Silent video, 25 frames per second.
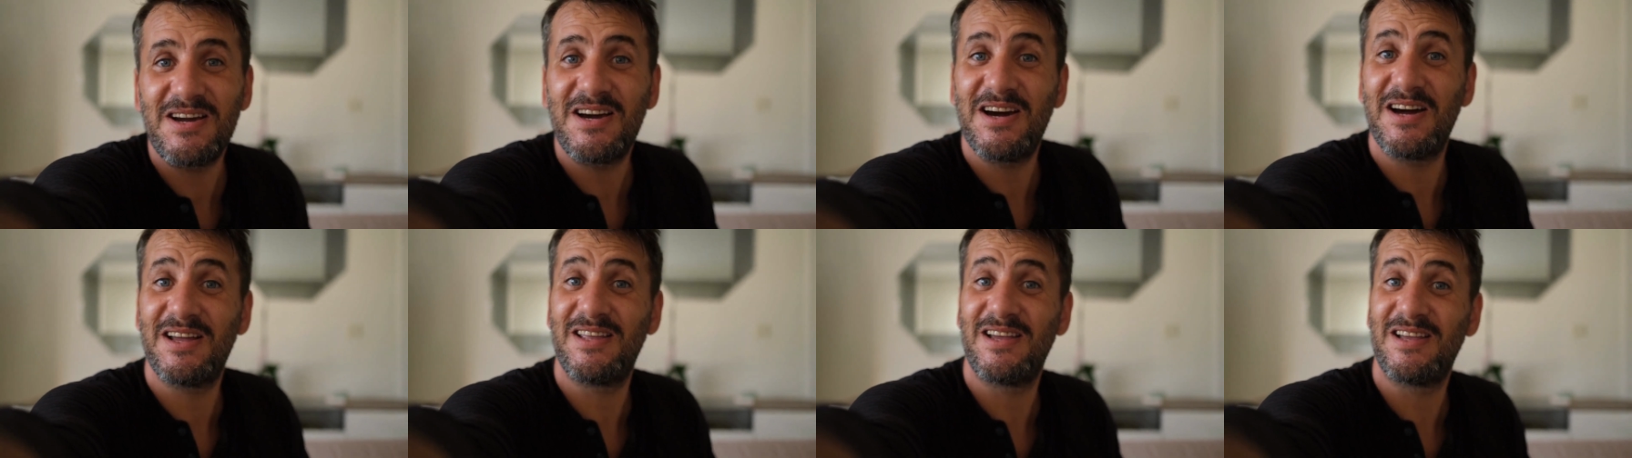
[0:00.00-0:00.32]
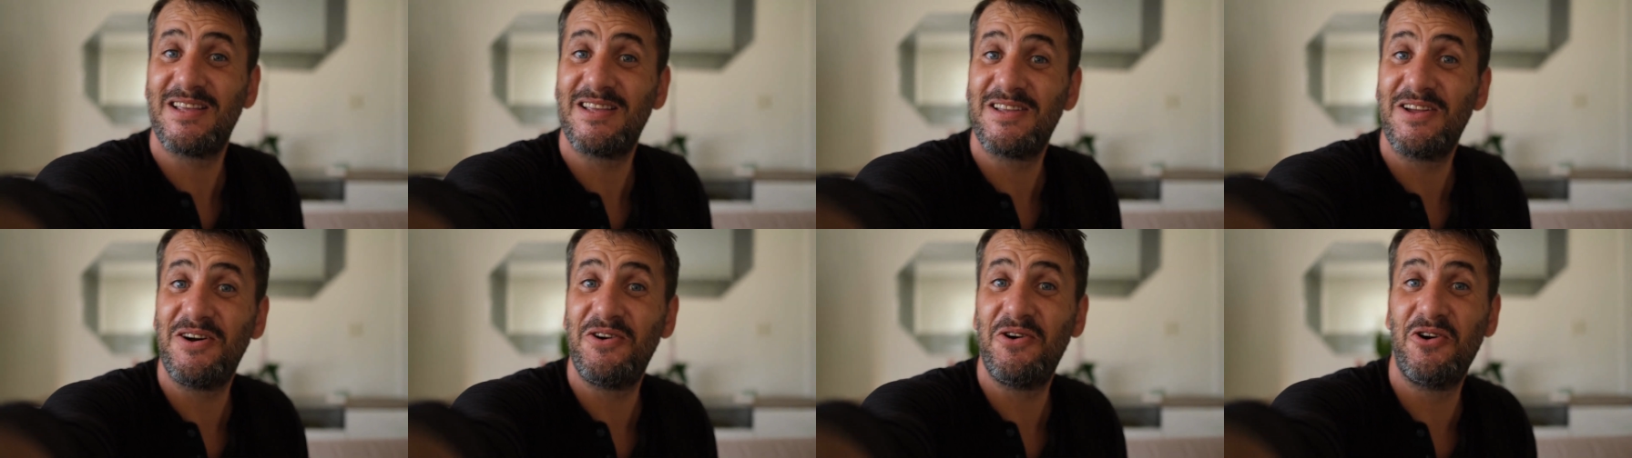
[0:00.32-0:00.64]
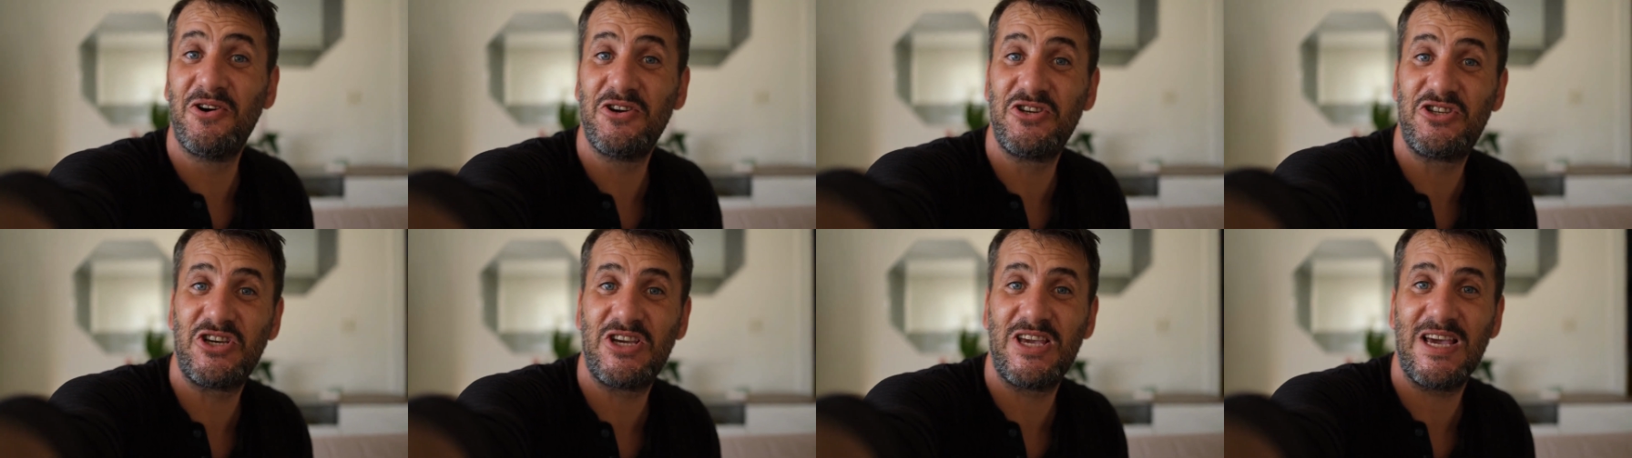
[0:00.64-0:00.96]
I hope you
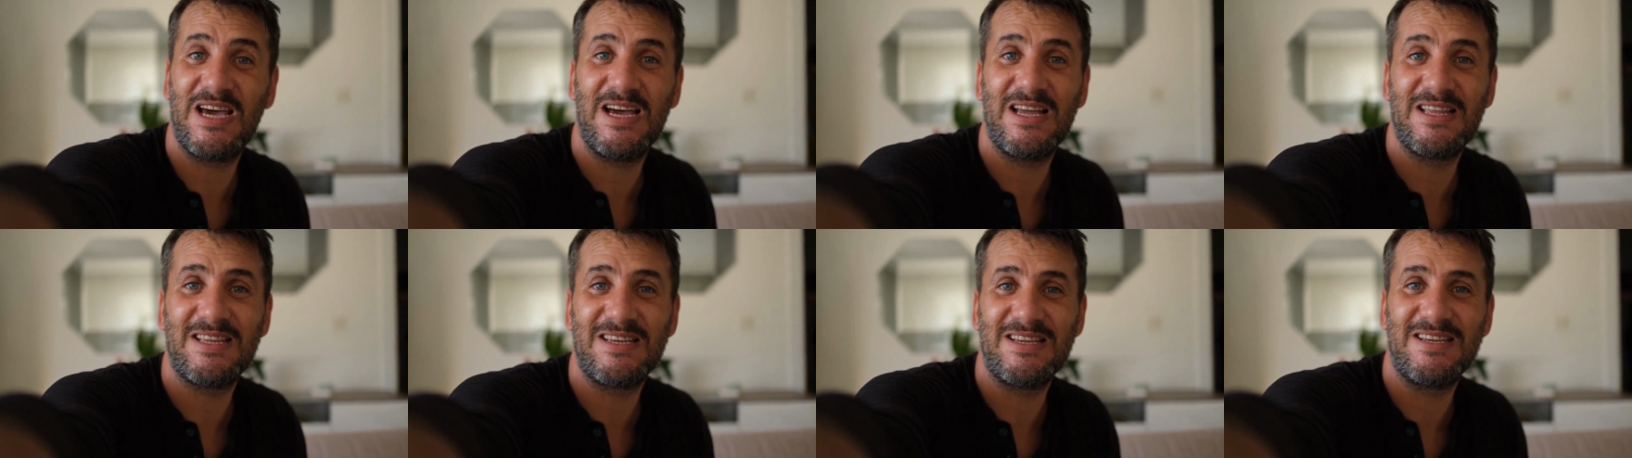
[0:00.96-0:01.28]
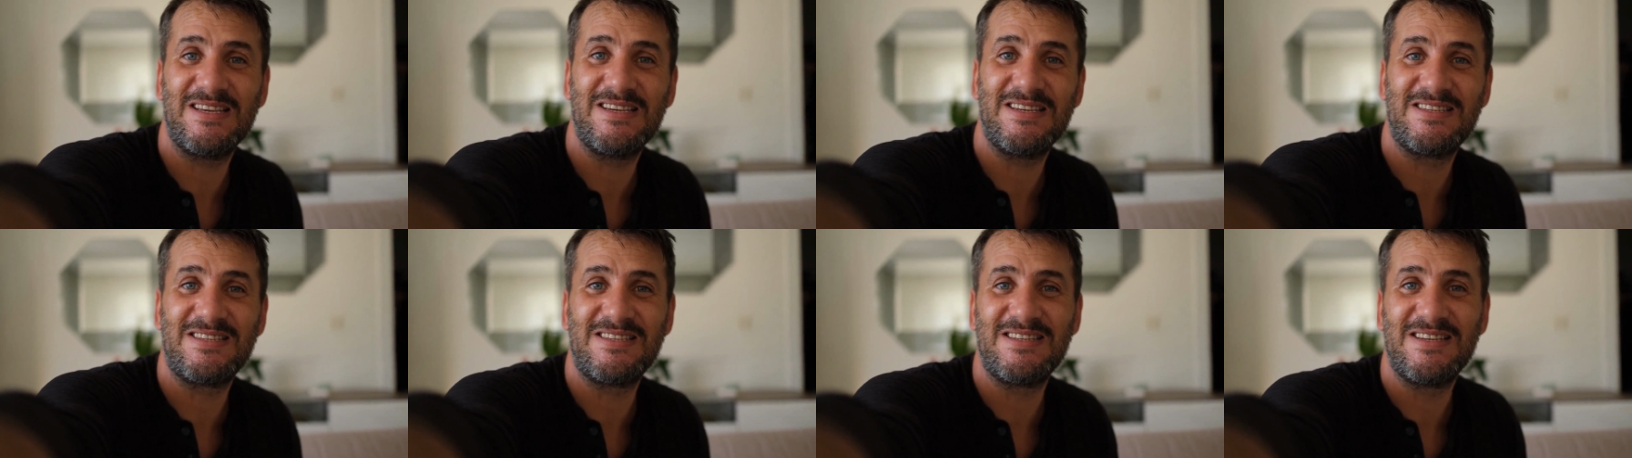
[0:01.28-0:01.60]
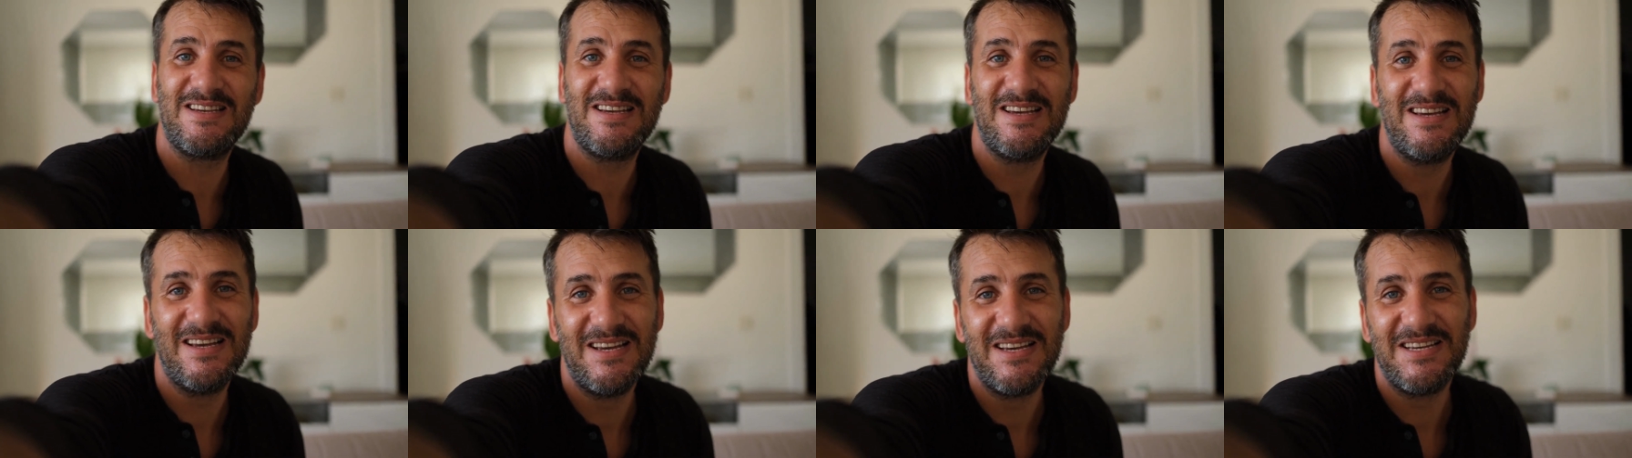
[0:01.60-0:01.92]
enjoyed it.
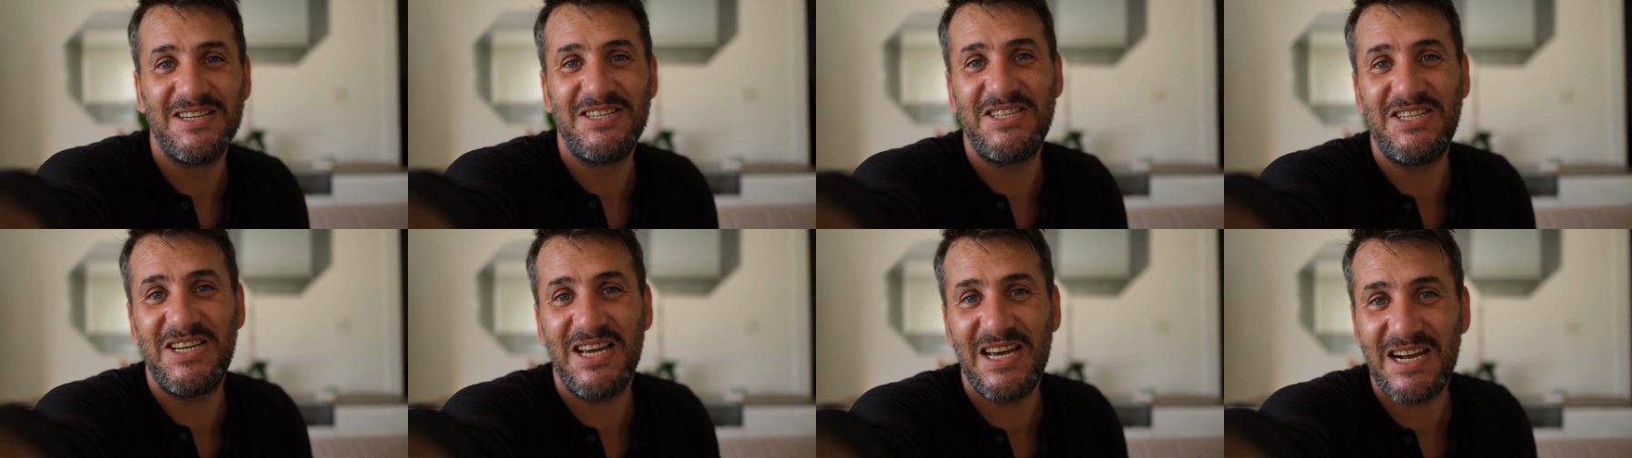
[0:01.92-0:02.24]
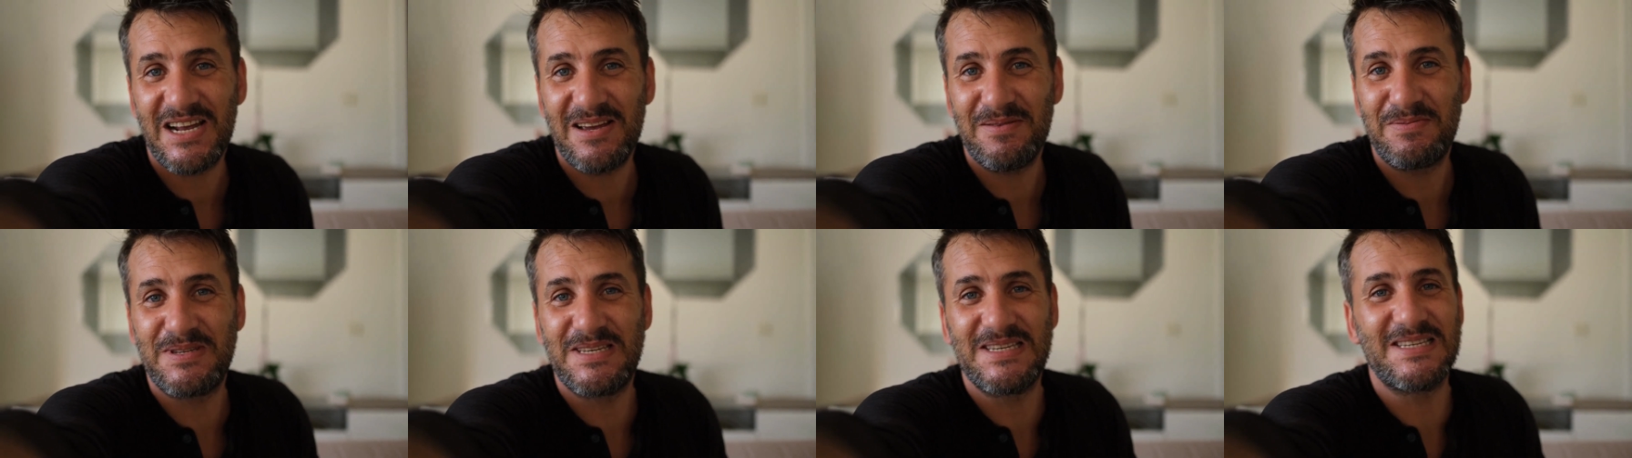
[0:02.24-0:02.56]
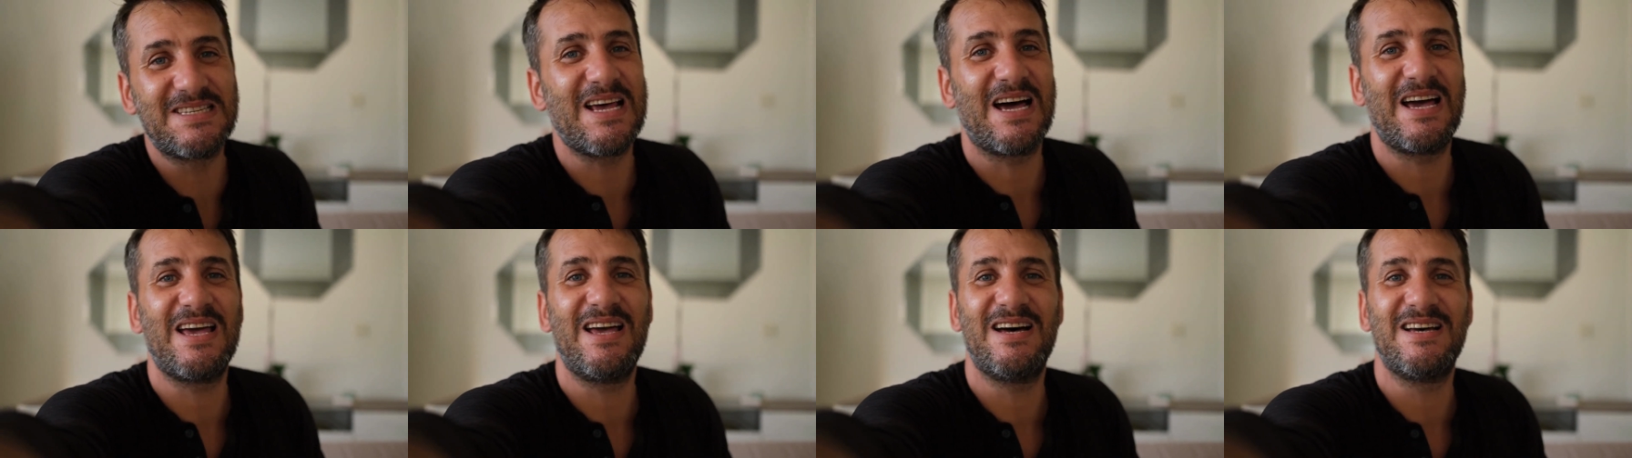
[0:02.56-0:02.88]
If you have
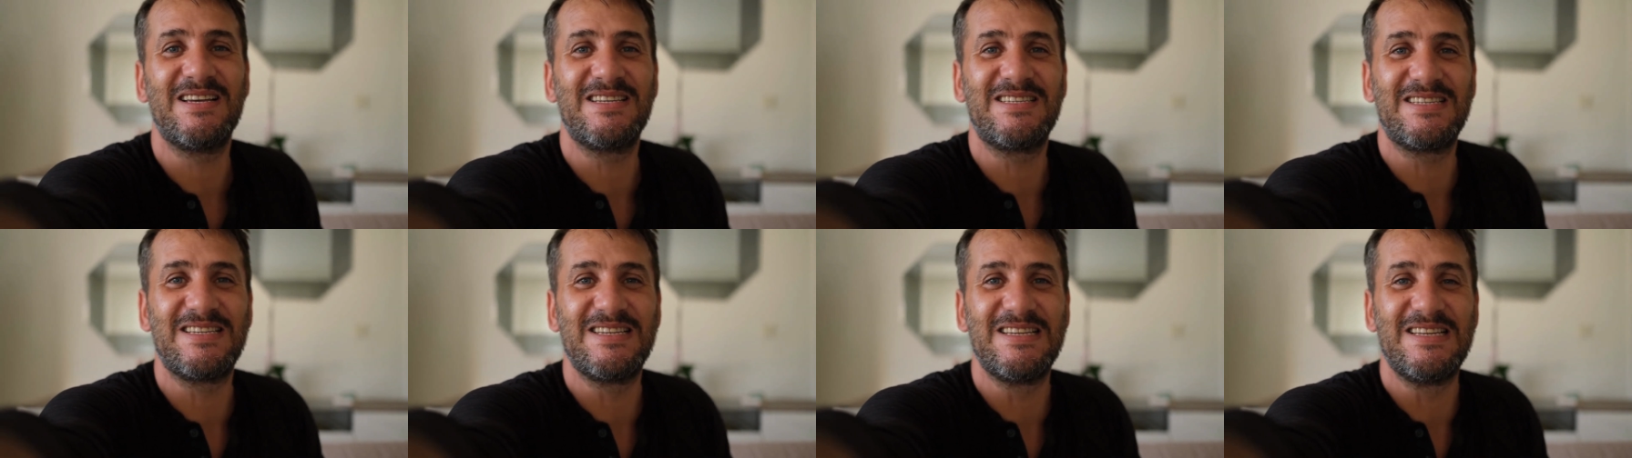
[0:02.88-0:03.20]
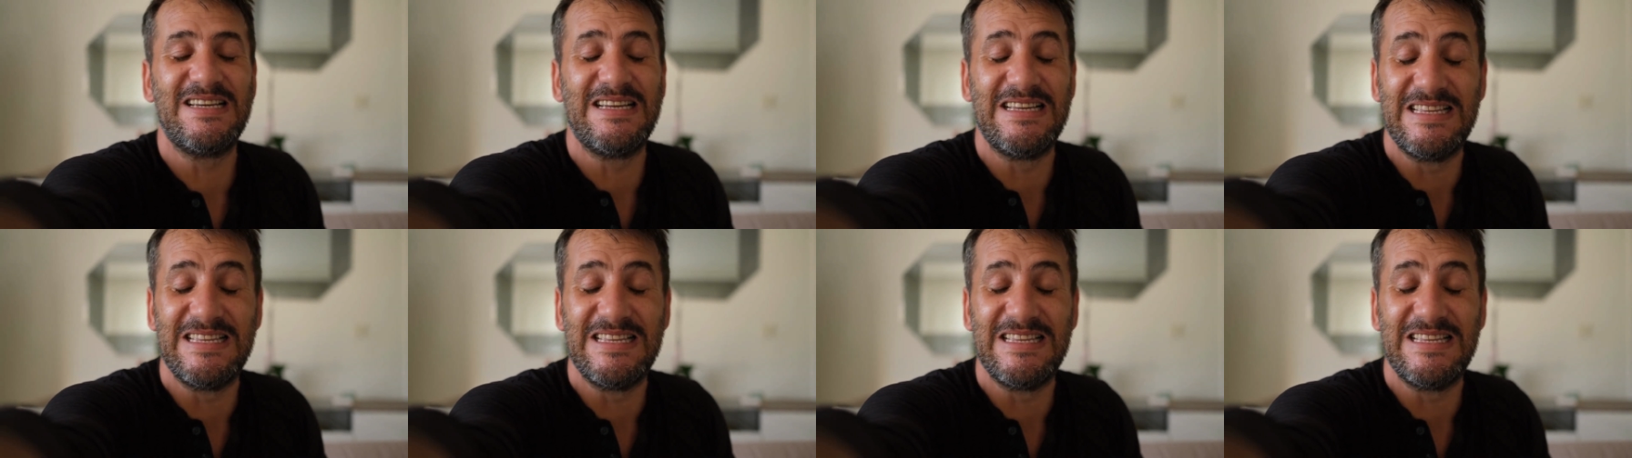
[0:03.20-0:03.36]
any questions,